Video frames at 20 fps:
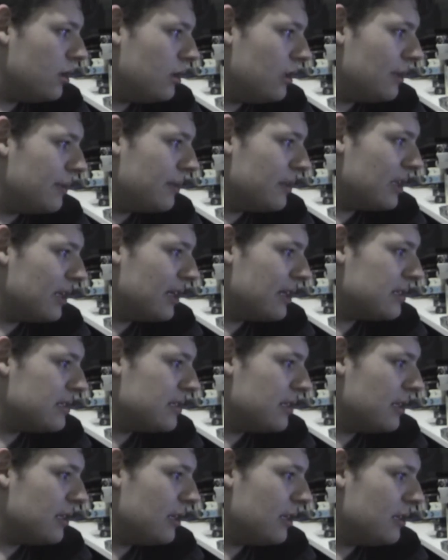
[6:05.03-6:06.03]
yeah, but like I
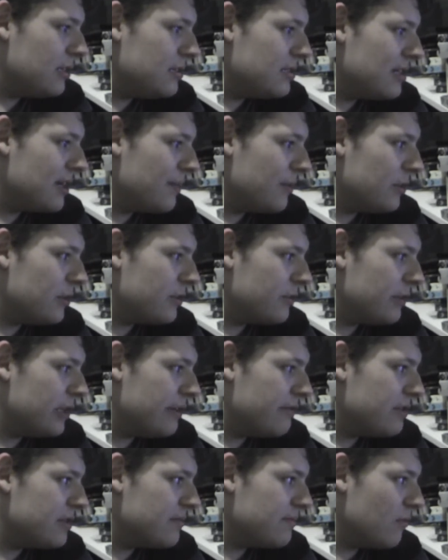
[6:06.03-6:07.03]
said, the Zeppelin
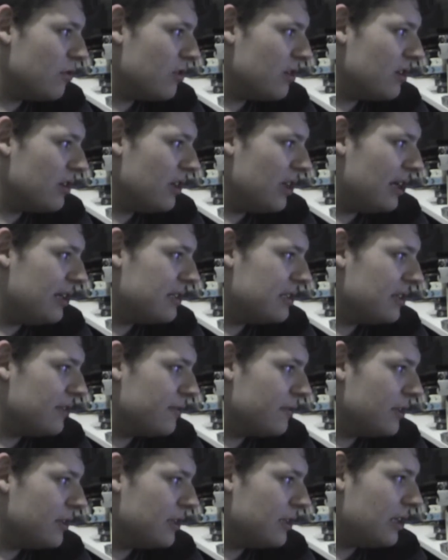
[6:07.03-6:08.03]
III was a lot
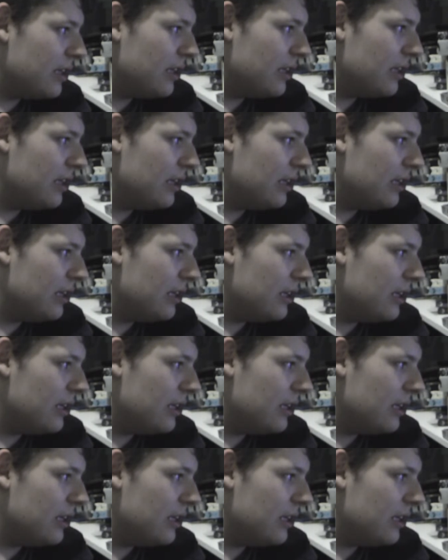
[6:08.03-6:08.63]
different than